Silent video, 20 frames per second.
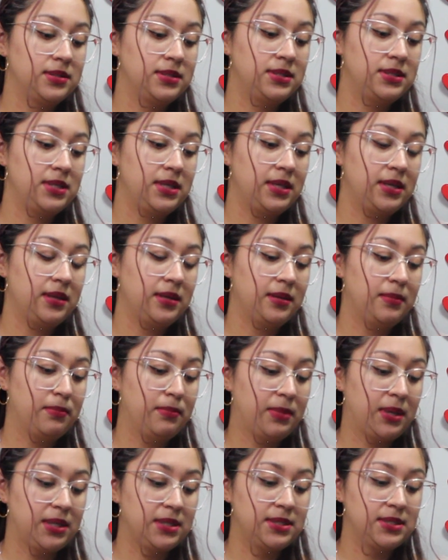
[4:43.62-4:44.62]
did
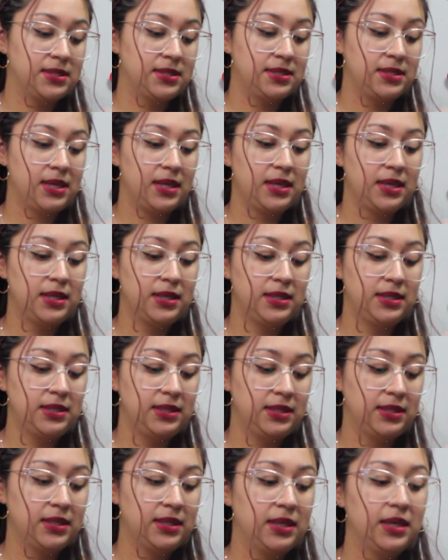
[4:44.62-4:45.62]
my
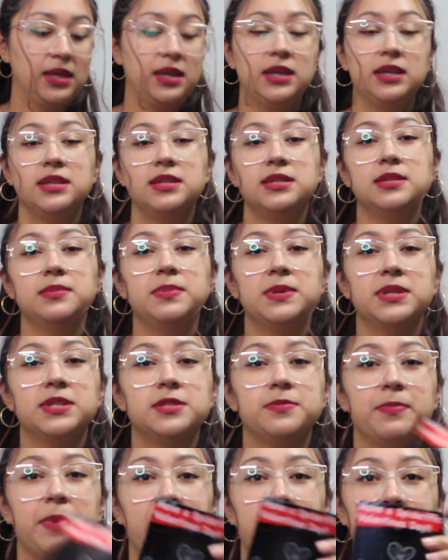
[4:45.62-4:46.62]
son. He's a big
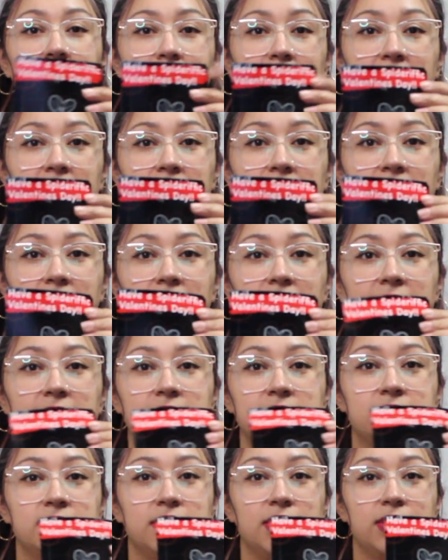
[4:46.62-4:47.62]
Spider-Man guy,
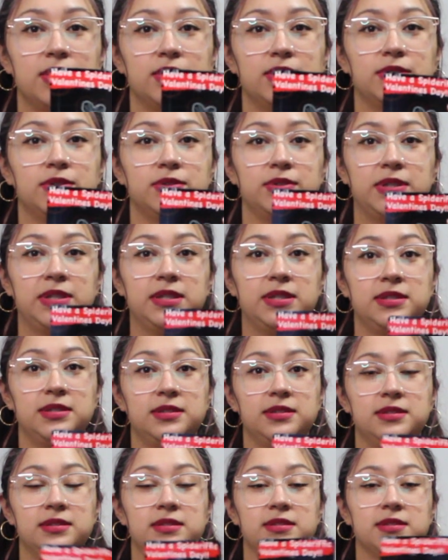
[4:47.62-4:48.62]
so he
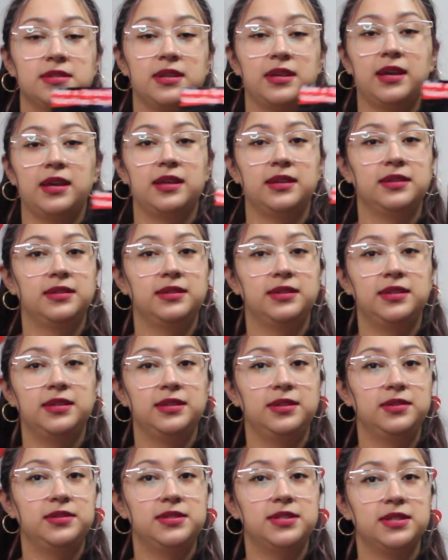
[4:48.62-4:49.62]

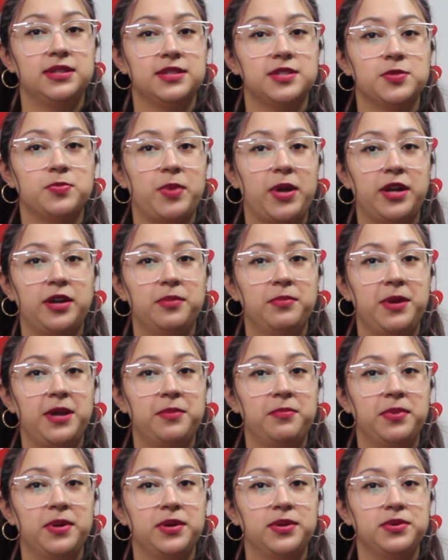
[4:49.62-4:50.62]
did a Spider-Man
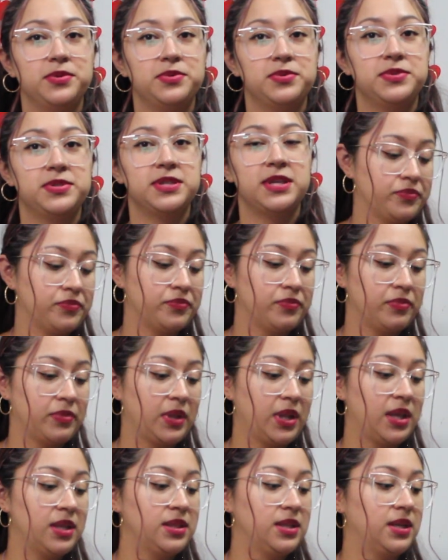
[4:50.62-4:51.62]
pose,
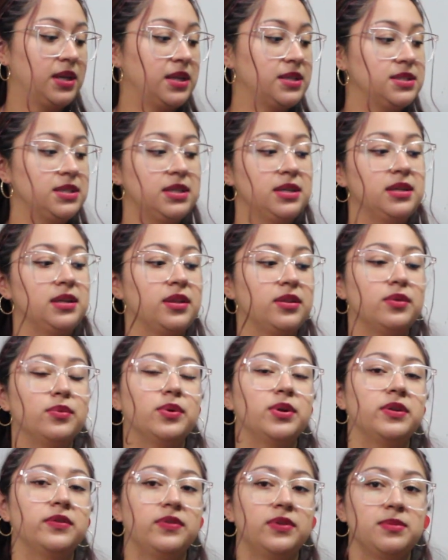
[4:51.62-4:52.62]
and then I did another
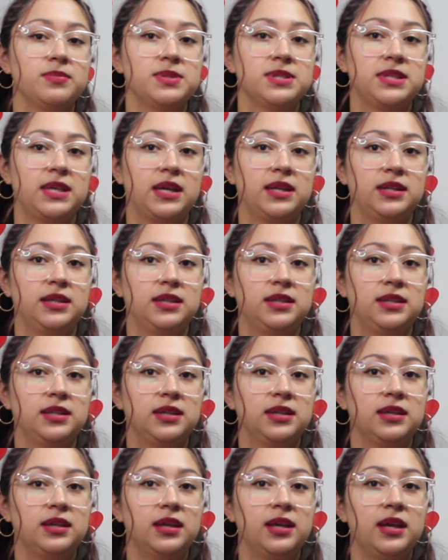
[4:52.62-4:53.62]
one of him standing.
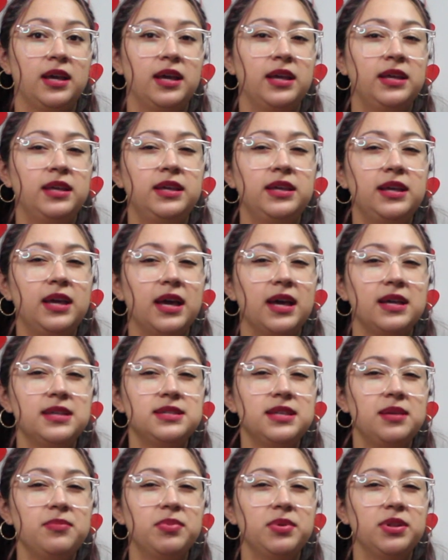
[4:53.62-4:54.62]
He has,
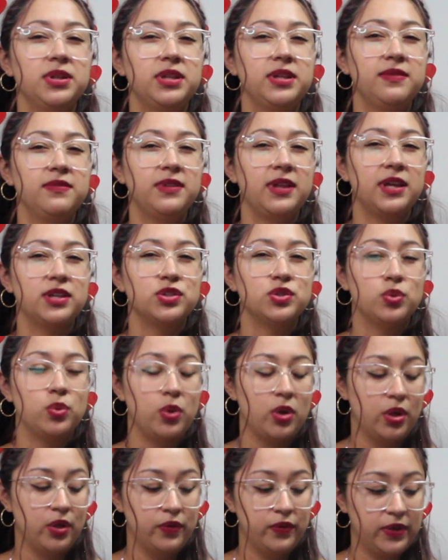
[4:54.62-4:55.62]
I believe, like
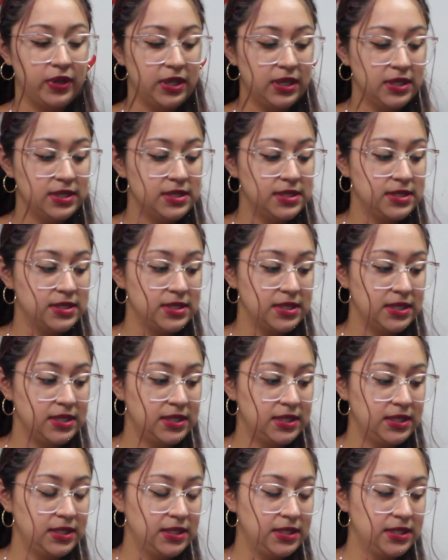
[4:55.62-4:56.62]
12 kids
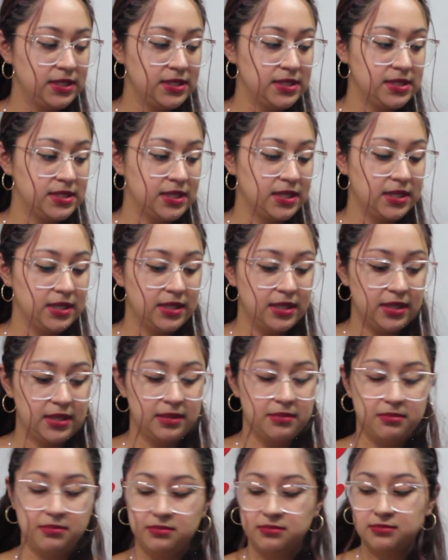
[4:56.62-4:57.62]
in his
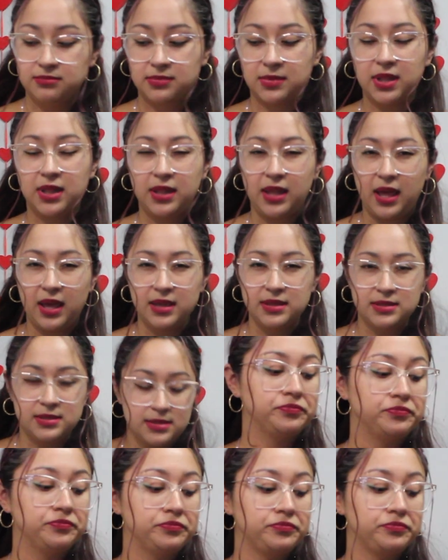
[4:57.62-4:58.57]
class.